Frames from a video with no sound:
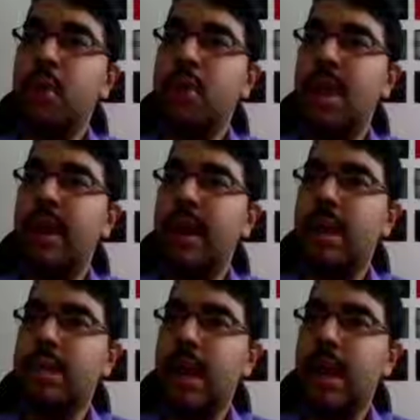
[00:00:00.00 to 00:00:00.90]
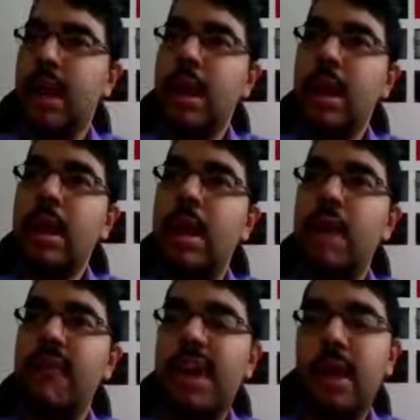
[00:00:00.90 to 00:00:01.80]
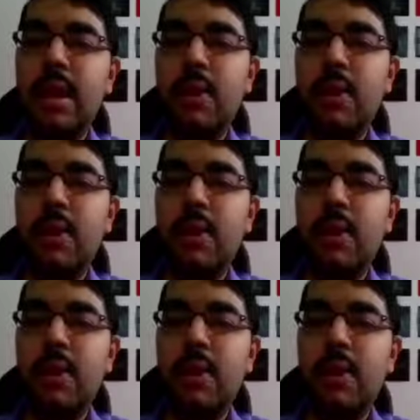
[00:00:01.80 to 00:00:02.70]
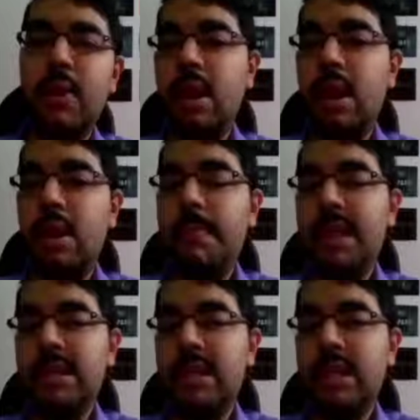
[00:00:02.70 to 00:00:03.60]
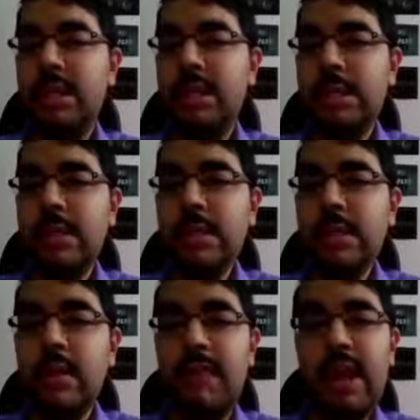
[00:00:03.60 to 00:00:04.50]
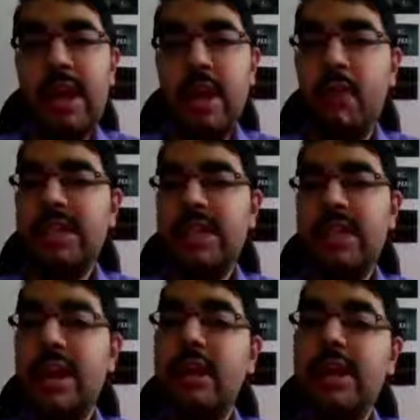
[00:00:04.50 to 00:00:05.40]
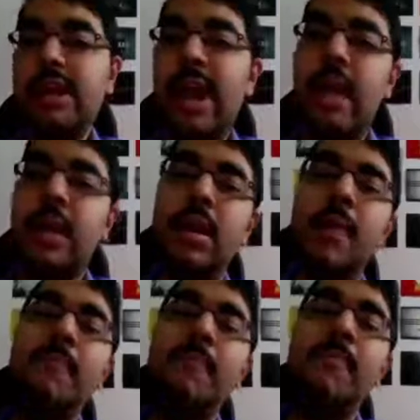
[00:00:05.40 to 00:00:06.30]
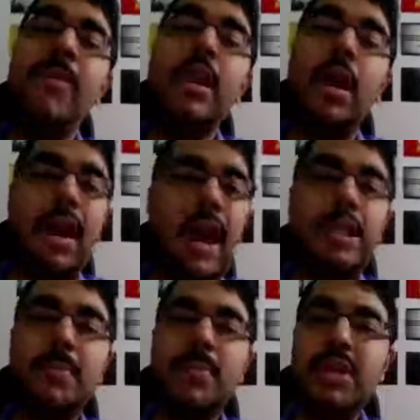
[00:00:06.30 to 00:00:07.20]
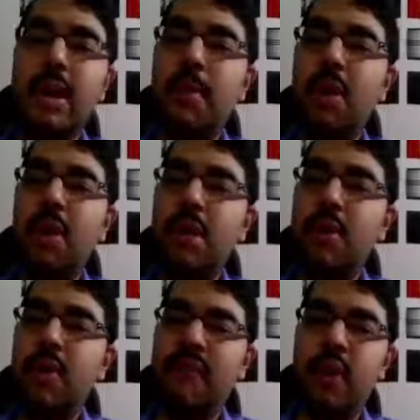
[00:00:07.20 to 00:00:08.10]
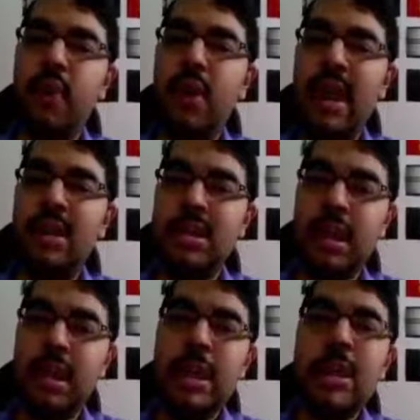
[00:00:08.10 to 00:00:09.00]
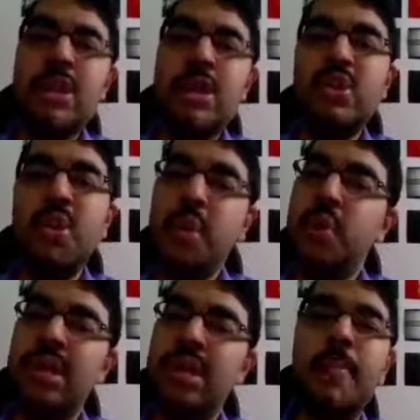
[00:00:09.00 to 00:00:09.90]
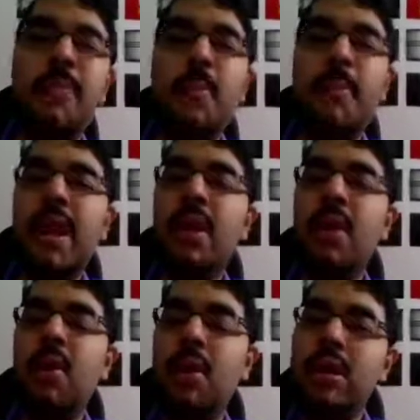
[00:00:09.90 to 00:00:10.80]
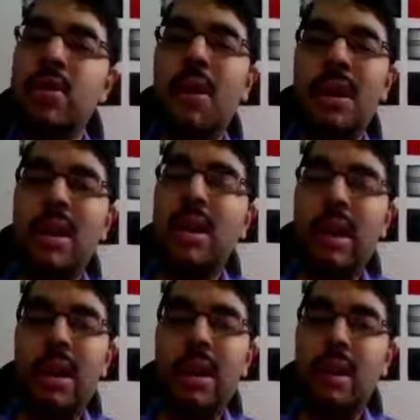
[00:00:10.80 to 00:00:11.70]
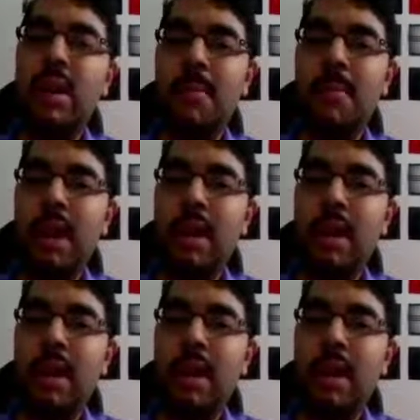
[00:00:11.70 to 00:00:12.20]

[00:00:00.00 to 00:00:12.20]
drugs are we can give tricyclic antidepressants, we can give SSRIs, and a calcium channel blocker called flunarizine. So usually propranolol is not indicated in migraine.